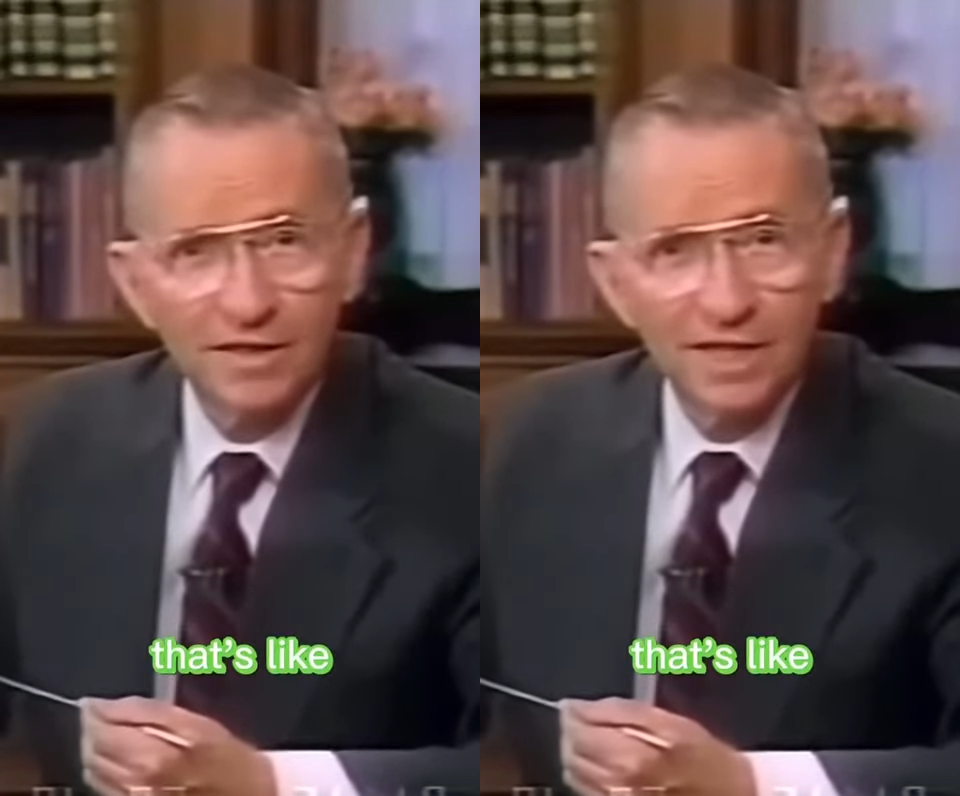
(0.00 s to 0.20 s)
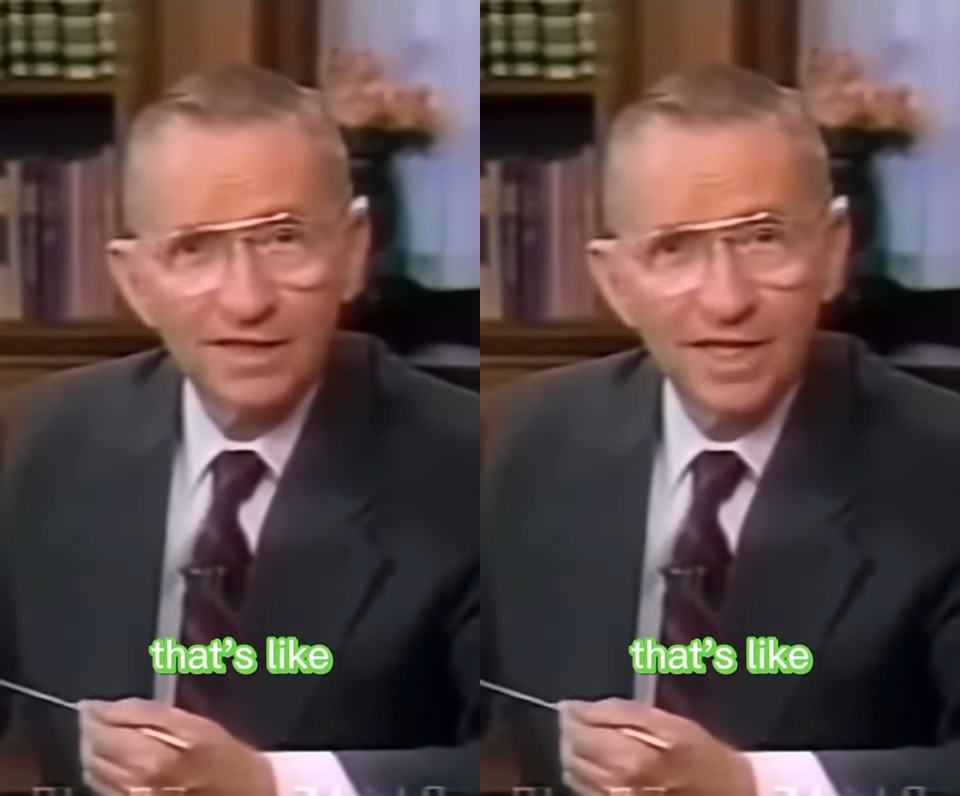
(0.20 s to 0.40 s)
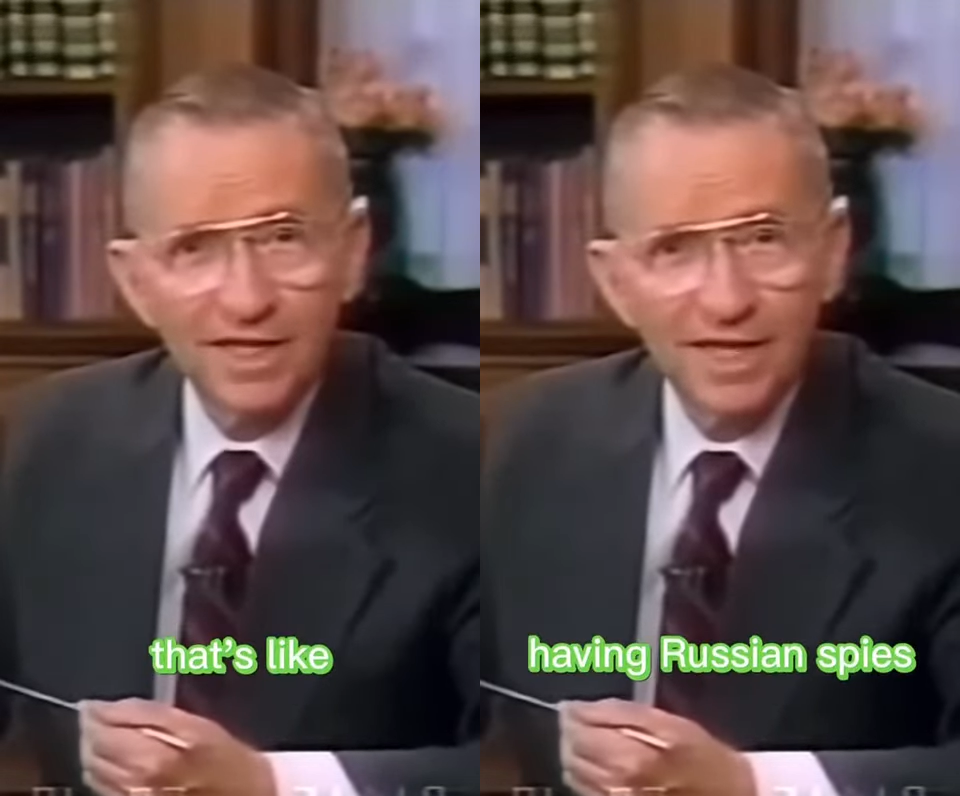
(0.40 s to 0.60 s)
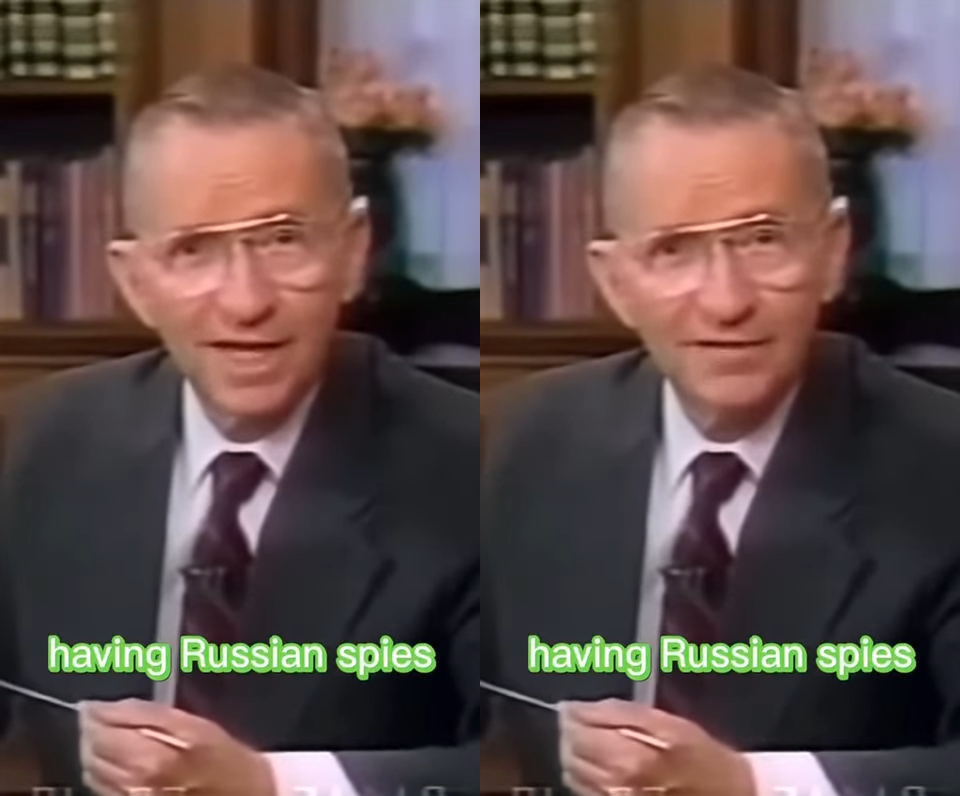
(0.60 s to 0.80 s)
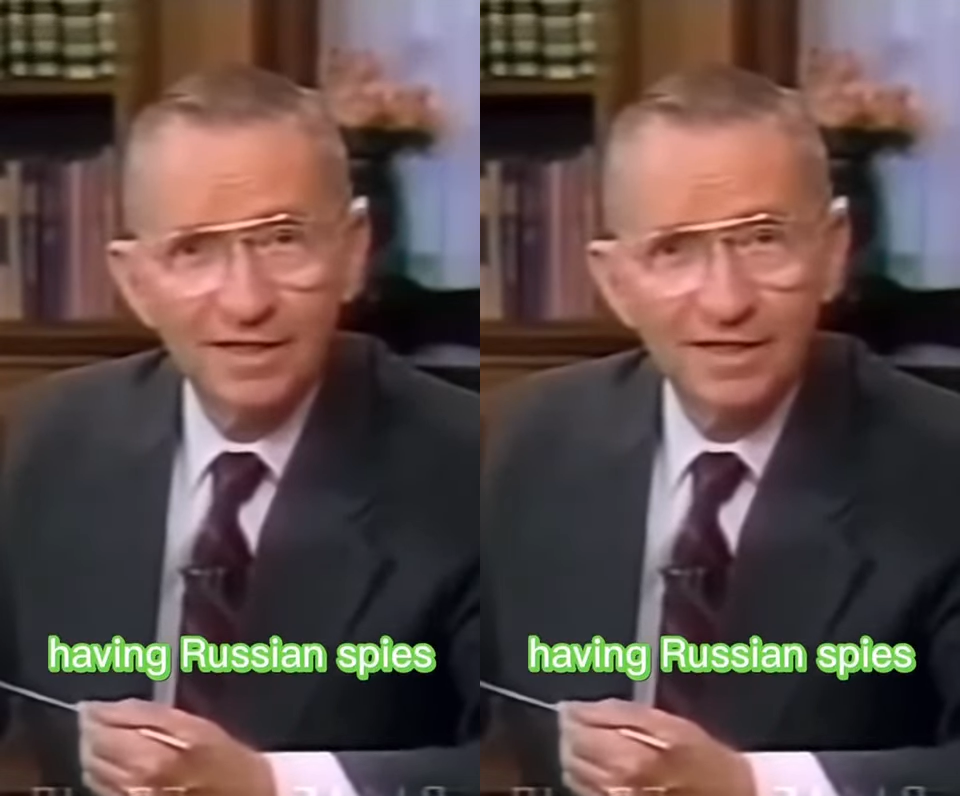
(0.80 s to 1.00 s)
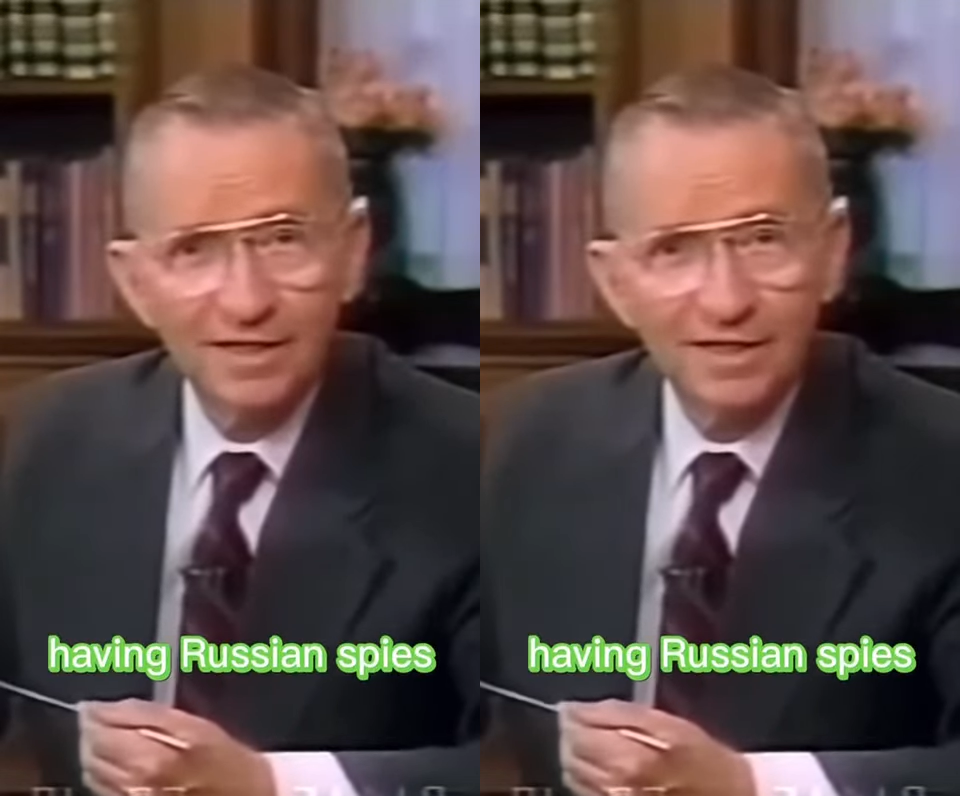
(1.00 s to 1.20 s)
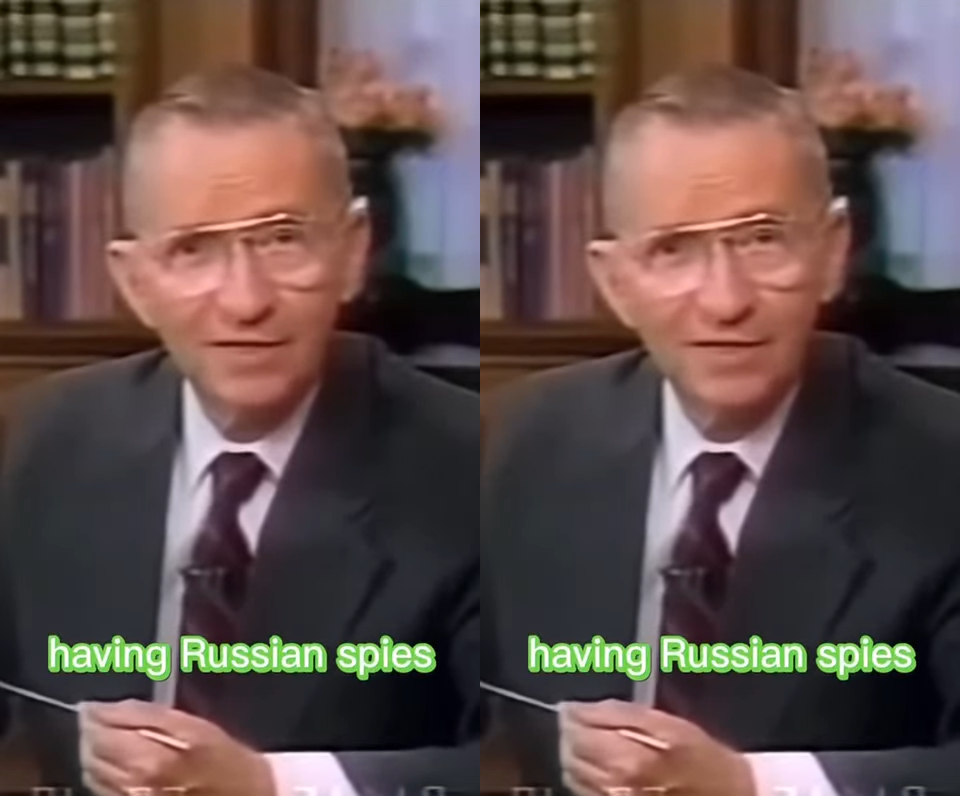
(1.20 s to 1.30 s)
That's like having